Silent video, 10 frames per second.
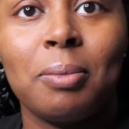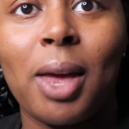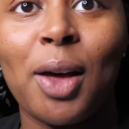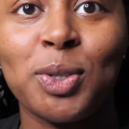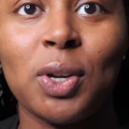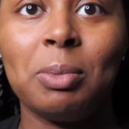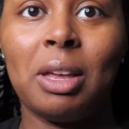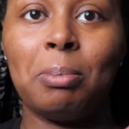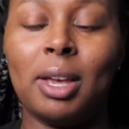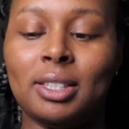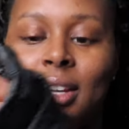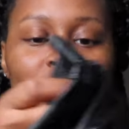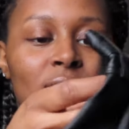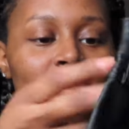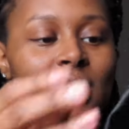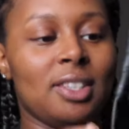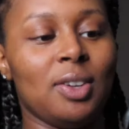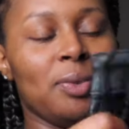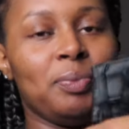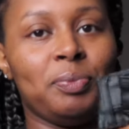My house is going to be a mess after this.
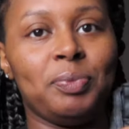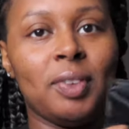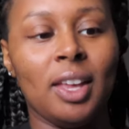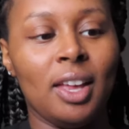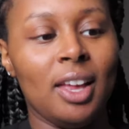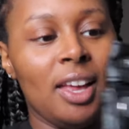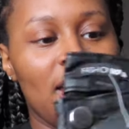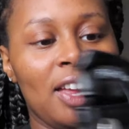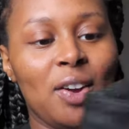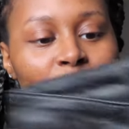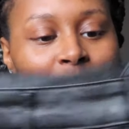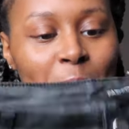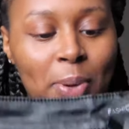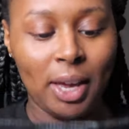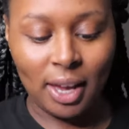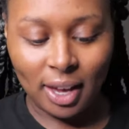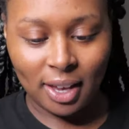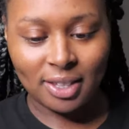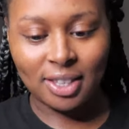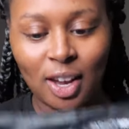Here are the pants.